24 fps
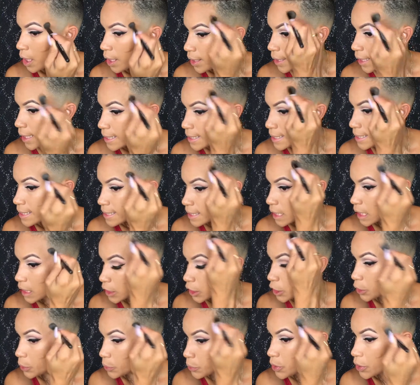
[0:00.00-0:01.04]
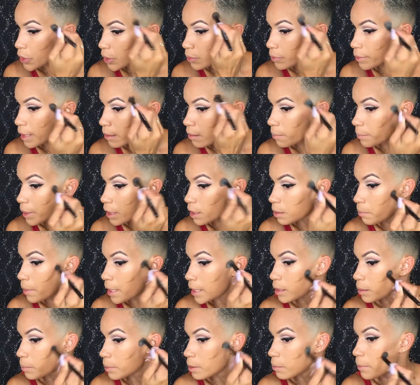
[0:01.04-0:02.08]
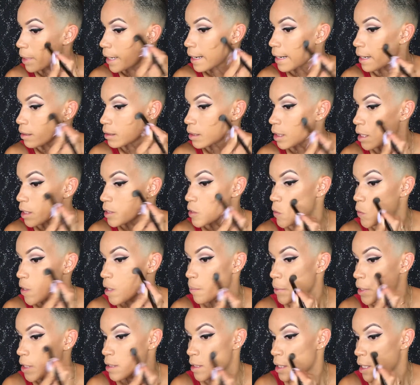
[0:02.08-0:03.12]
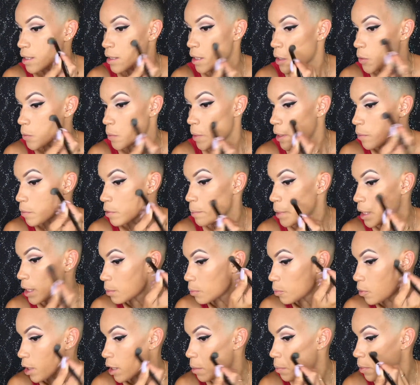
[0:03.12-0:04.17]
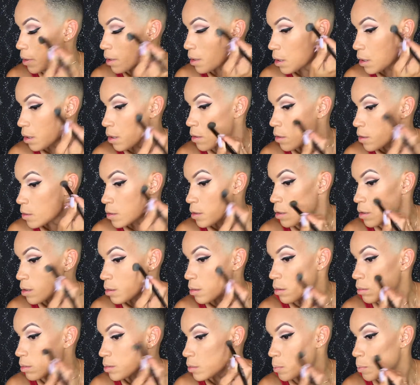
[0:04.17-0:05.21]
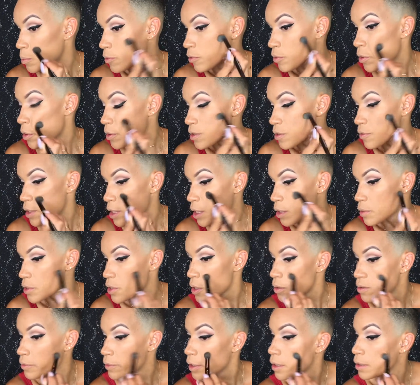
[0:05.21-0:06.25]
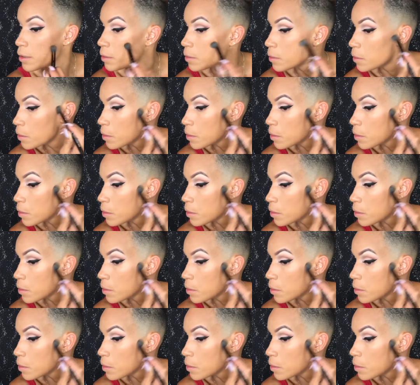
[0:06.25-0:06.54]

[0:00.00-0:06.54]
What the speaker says: that's not cute, y'all. Now, I'm getting makeup in my hairline, so I'm going to take that away with a makeup wipe before this video is over.